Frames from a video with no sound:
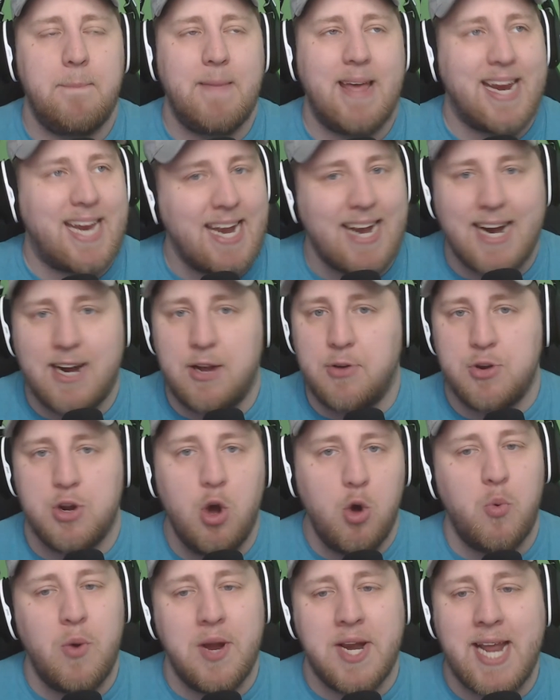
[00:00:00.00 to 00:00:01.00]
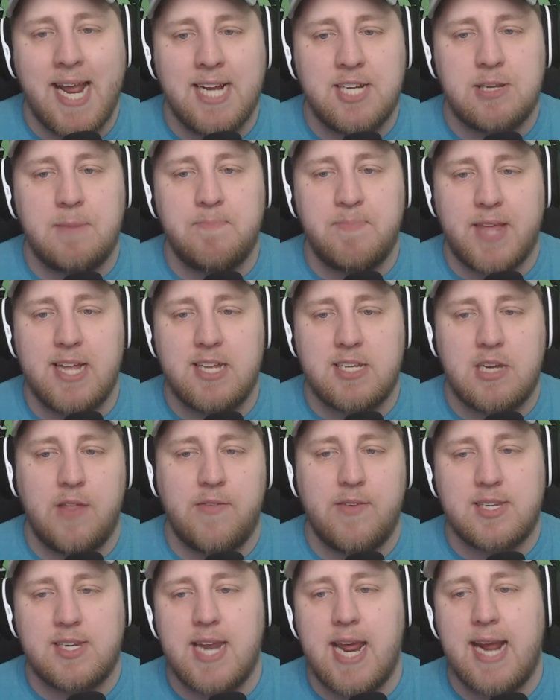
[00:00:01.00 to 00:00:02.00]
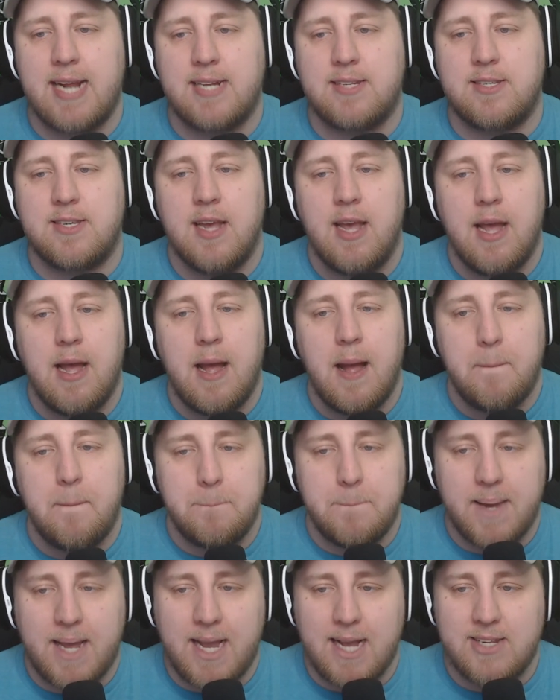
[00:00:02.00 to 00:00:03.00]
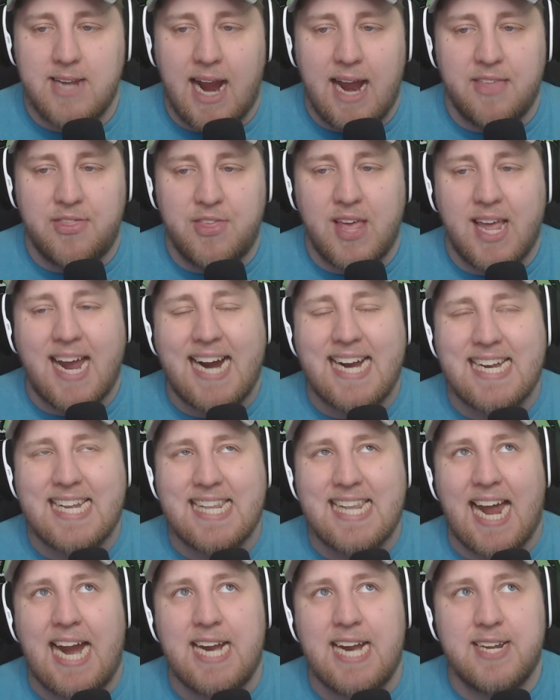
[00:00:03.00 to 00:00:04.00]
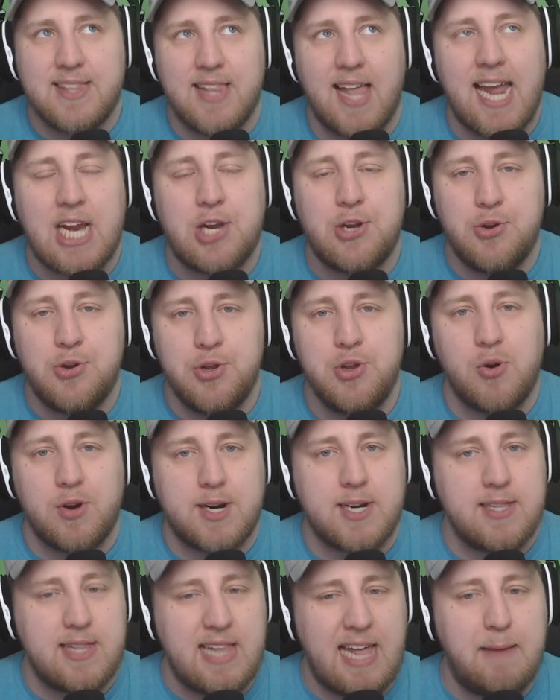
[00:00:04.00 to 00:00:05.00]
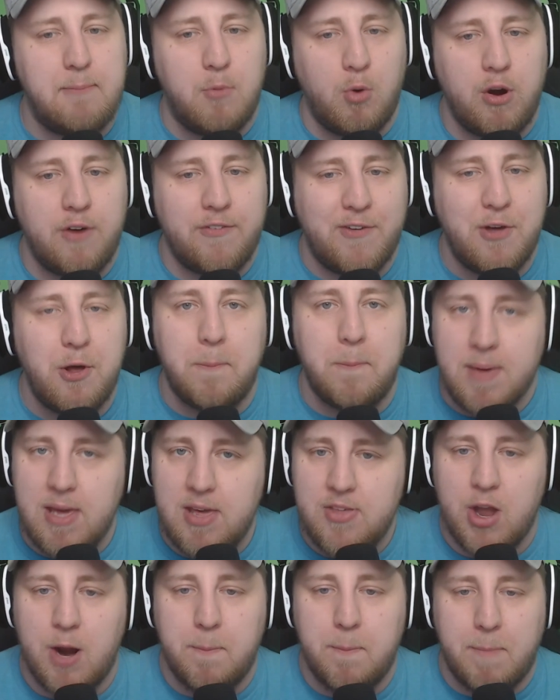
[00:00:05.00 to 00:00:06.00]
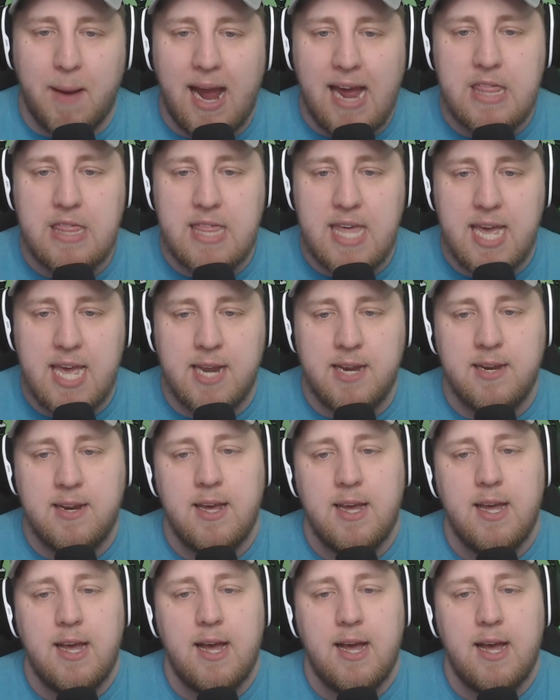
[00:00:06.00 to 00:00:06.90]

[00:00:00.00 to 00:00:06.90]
Again, I don't know when ASIM gets to the States, because I think I'd like New York a lot more if he'll be there by then.